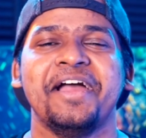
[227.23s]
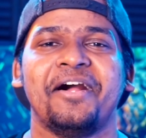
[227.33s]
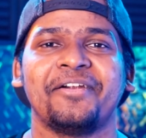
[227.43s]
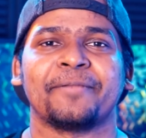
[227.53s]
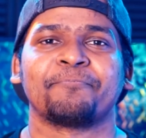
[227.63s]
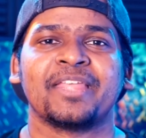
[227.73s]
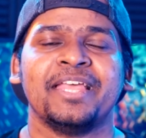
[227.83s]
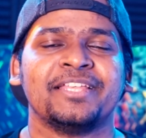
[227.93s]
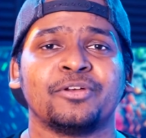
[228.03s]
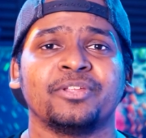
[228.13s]
All right,
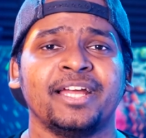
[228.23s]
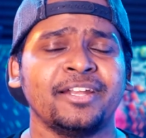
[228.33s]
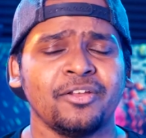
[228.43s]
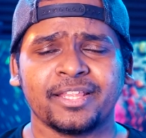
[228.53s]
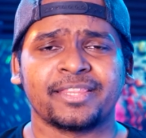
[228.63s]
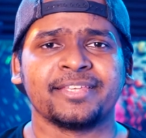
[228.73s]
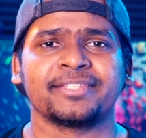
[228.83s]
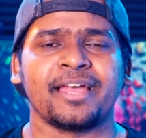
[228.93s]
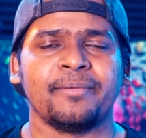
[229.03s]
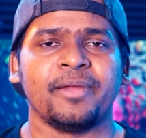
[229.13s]
so that all the things
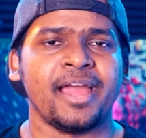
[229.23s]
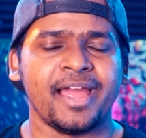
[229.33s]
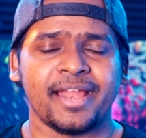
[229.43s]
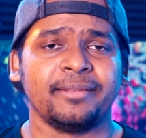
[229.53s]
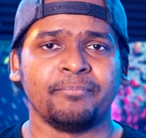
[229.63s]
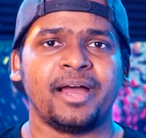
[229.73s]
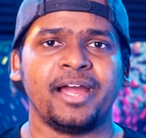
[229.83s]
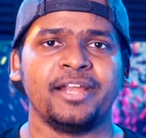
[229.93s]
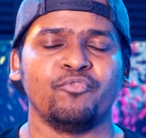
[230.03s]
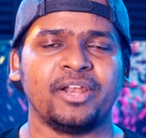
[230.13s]
I had in
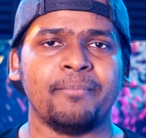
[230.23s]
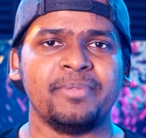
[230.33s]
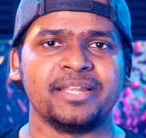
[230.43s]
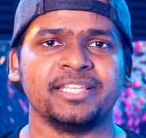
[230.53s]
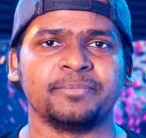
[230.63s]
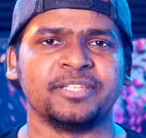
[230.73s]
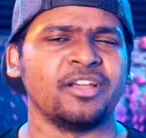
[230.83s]
mind when I built this PC.